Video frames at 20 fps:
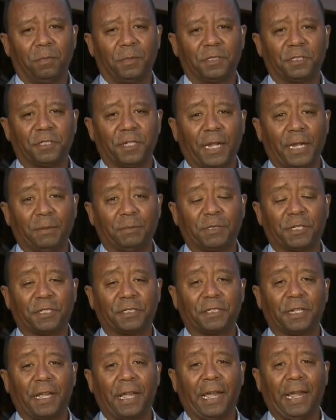Miss James
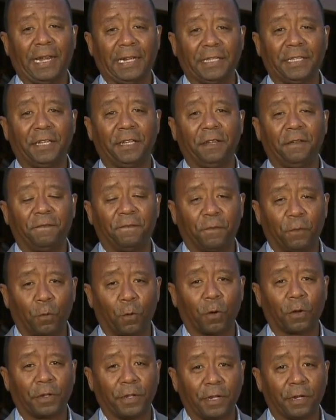is
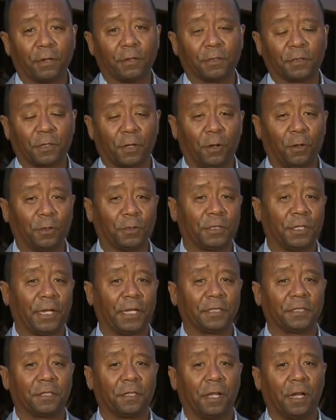84 years old. She
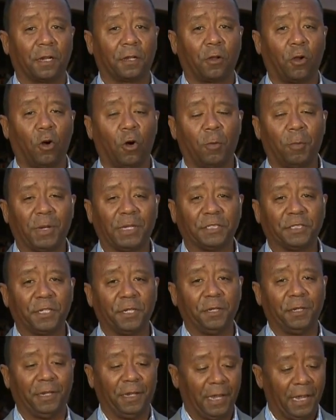has glaucoma.
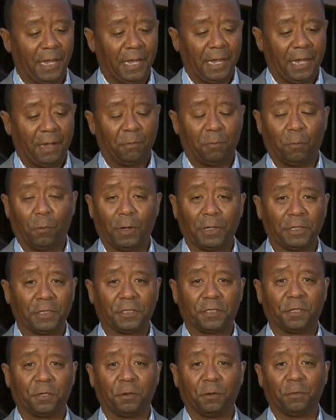She
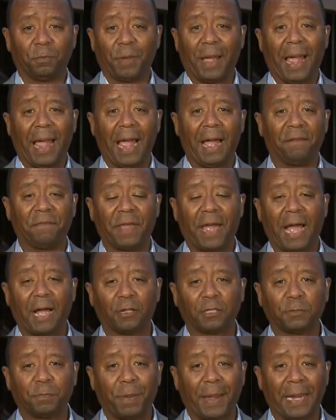wanted to have the
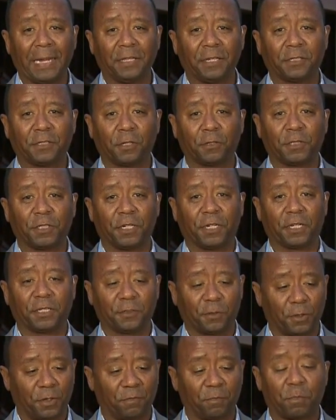house painted so she could
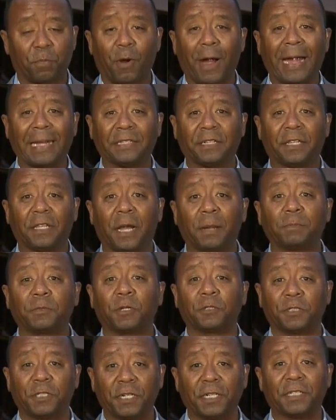sort of brighten it up
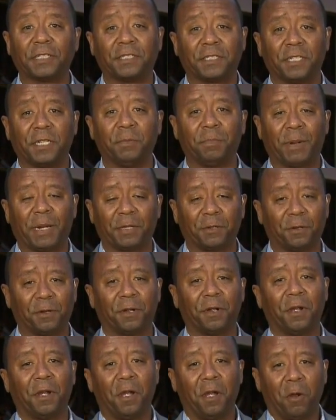so she could see
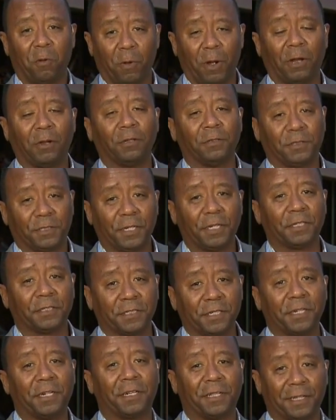better. Well, she can
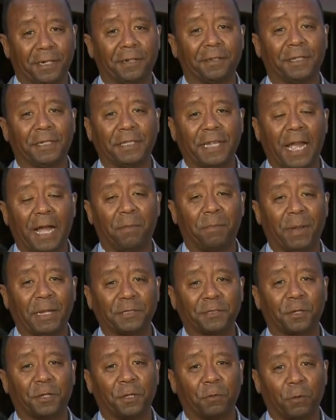see clearly now
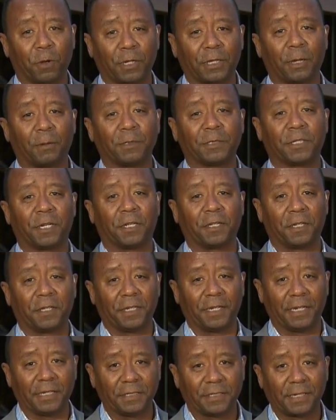based on the work that was done on
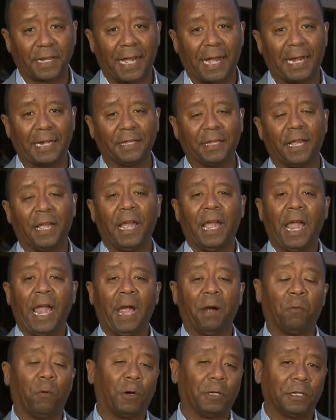the inside
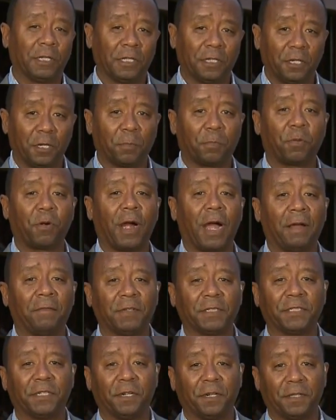and wanted a little
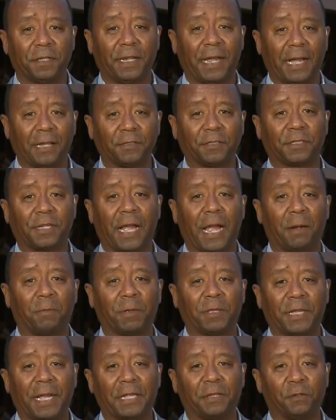privacy on the outside
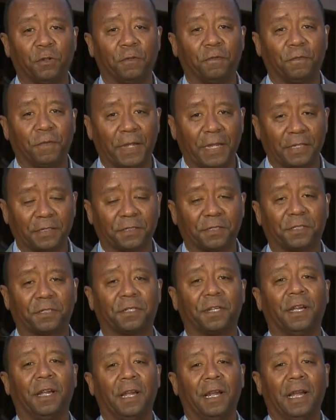with that new
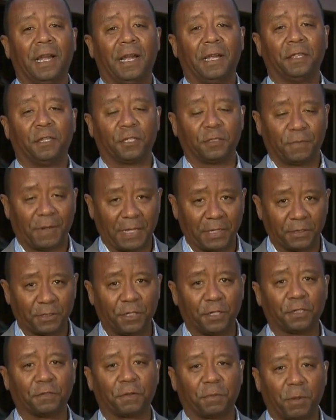fence. Those
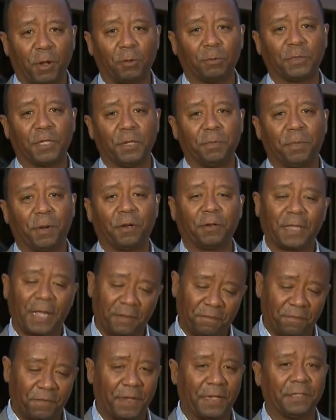volunteers from Home Depot,
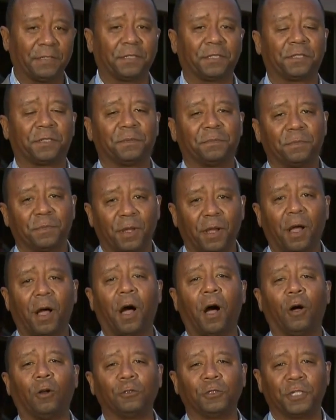that fence,
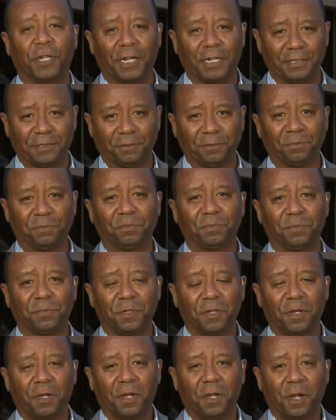all done.
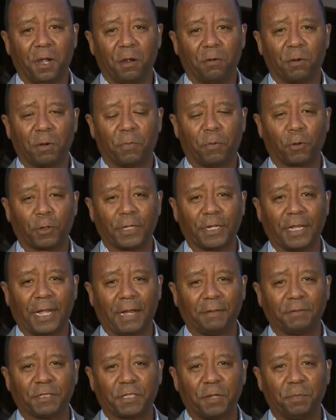Reporting
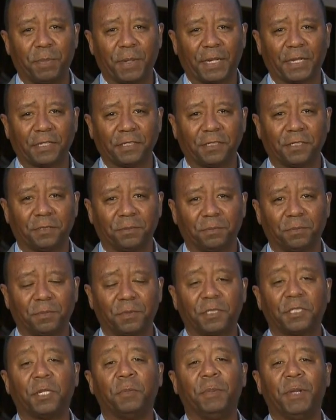live, Steve Pickett.
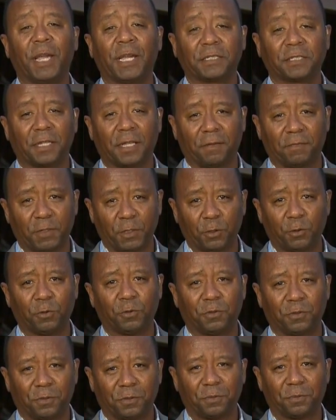CBS 11
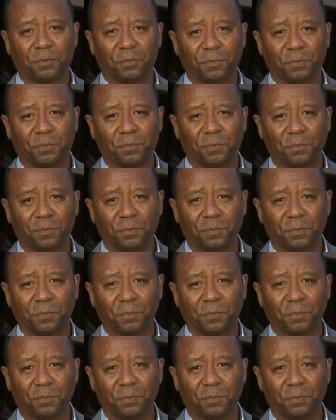News. Steve, thank you.